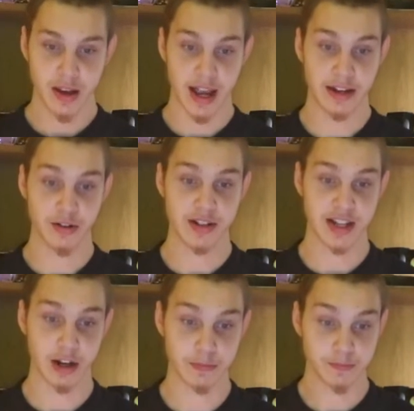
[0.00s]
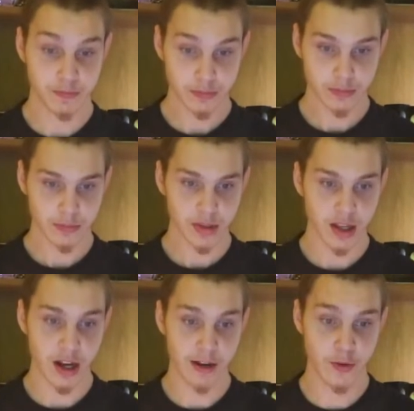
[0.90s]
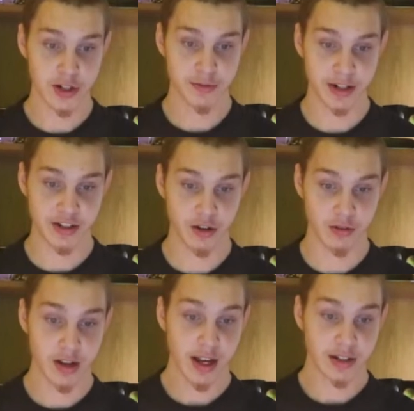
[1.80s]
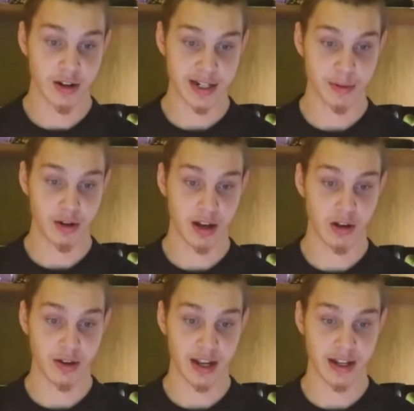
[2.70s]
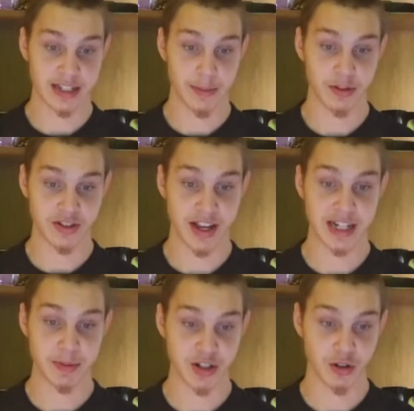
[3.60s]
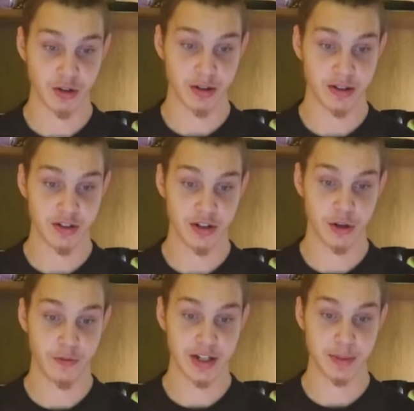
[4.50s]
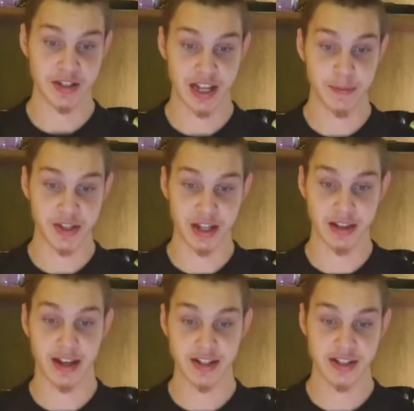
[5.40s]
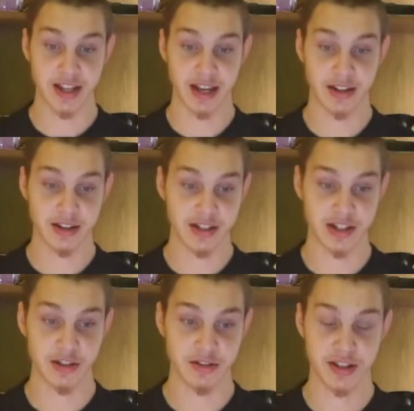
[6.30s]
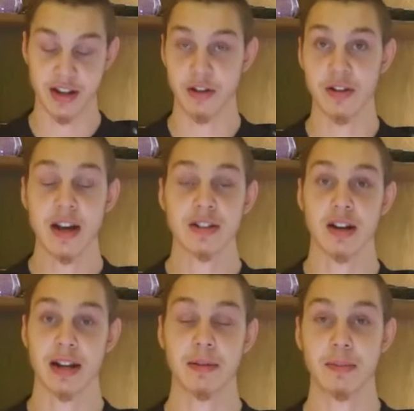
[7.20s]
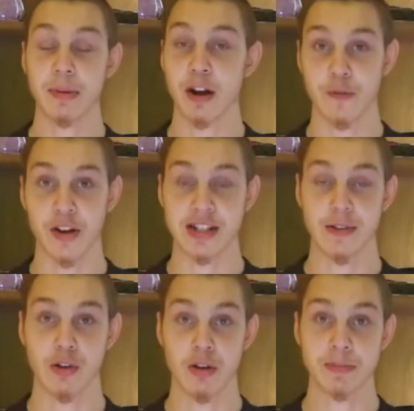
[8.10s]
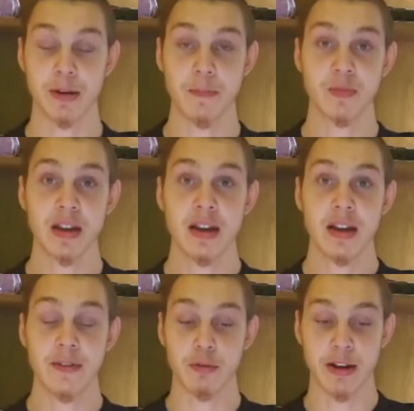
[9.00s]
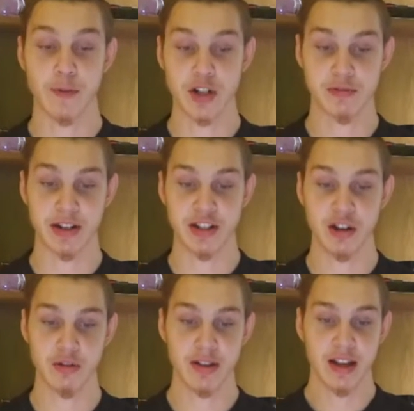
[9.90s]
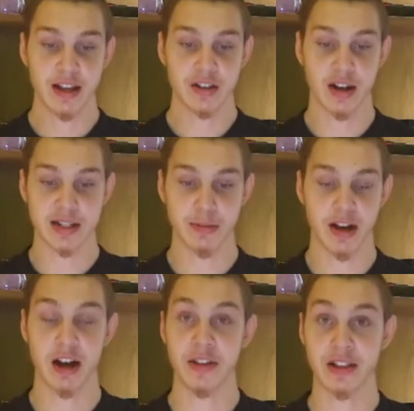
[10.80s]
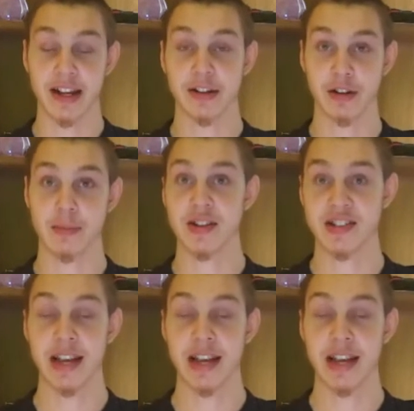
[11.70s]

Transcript: And notice how uh, verse twenty-two talks about how, except those days be shortened, so no flesh be saved, but the elect's sake, since those that, you know, talking, paraphrasing of course, but if you read verse twenty-two, it talks about how the elect are going to be